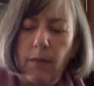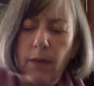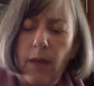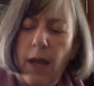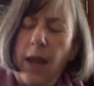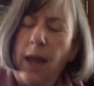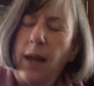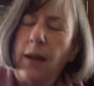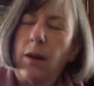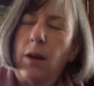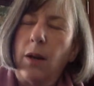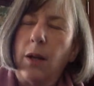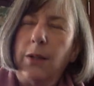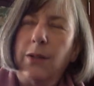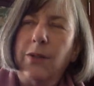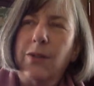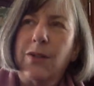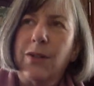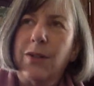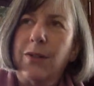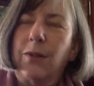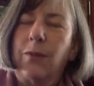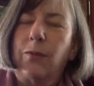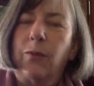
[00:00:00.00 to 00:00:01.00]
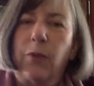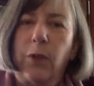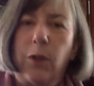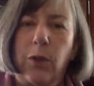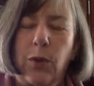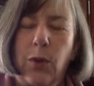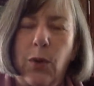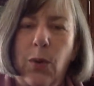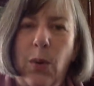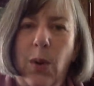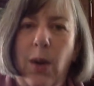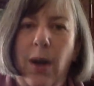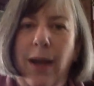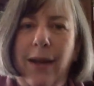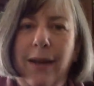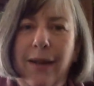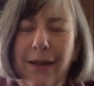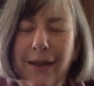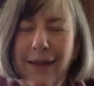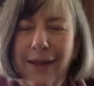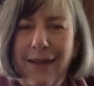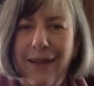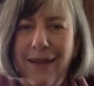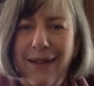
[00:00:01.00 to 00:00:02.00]
And I just felt quite
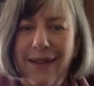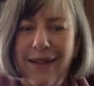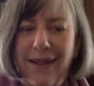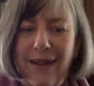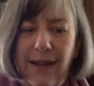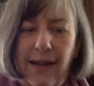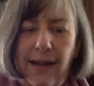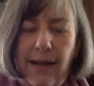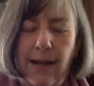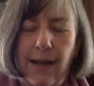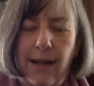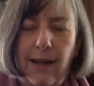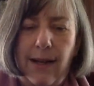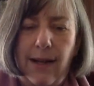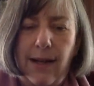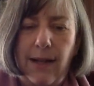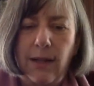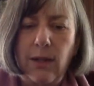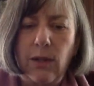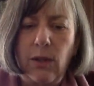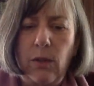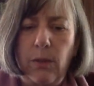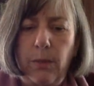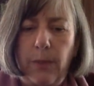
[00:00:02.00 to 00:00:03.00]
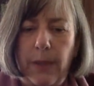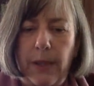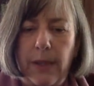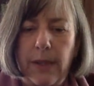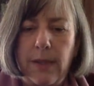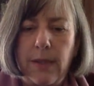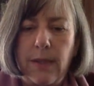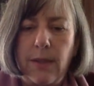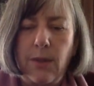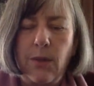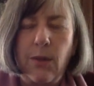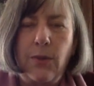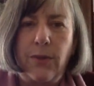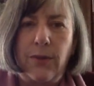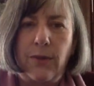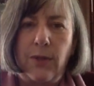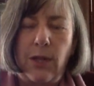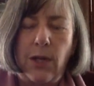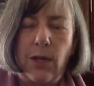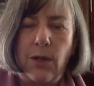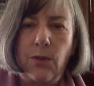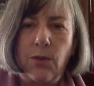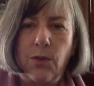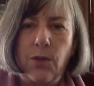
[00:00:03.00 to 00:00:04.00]
a little bit
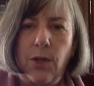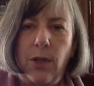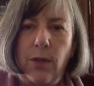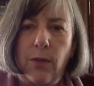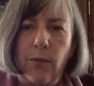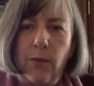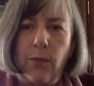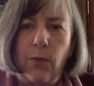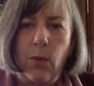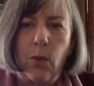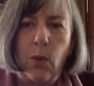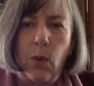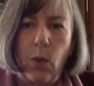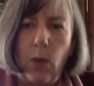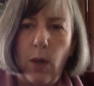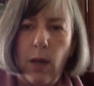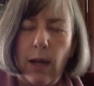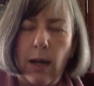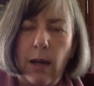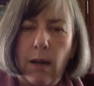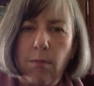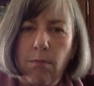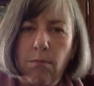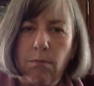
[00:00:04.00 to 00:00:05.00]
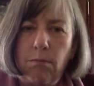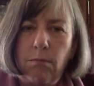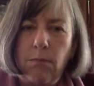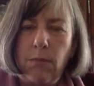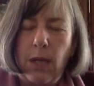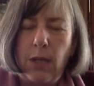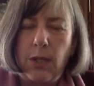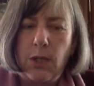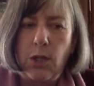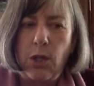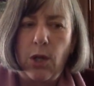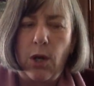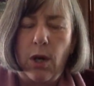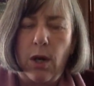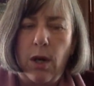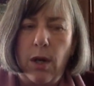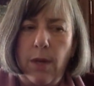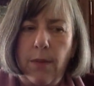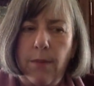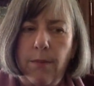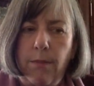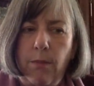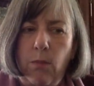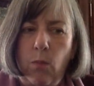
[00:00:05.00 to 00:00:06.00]
nostalgic for a
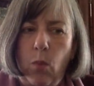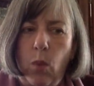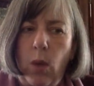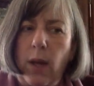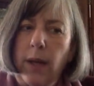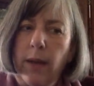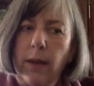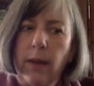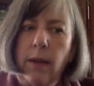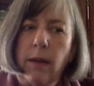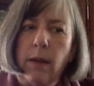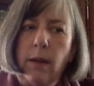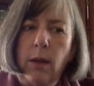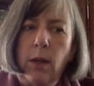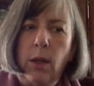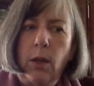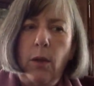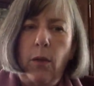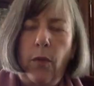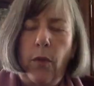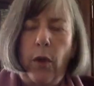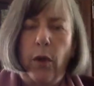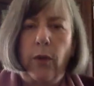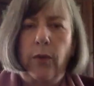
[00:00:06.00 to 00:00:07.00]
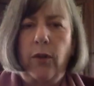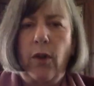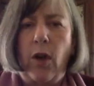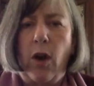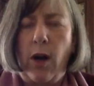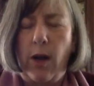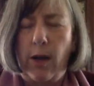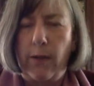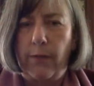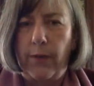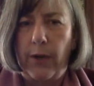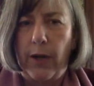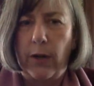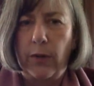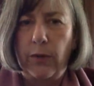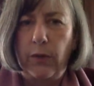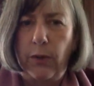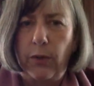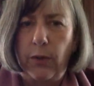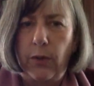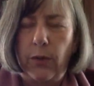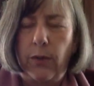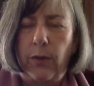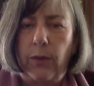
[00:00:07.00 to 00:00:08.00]
time when those high
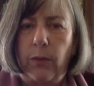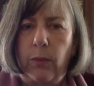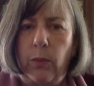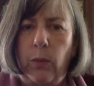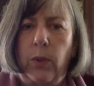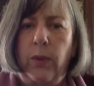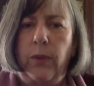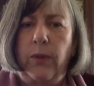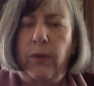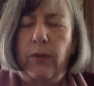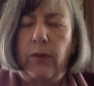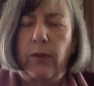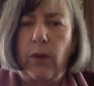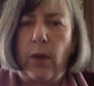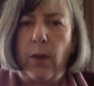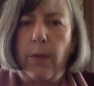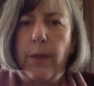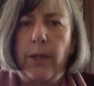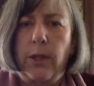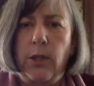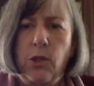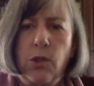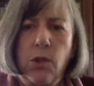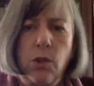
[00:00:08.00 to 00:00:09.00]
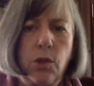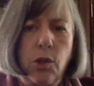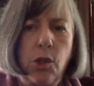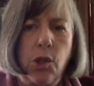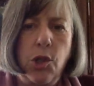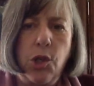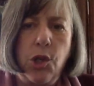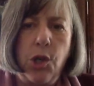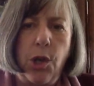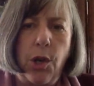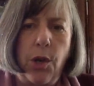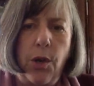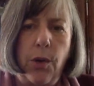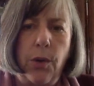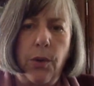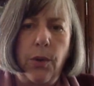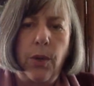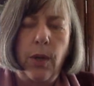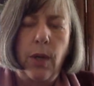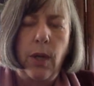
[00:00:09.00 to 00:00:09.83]
values were so much on show.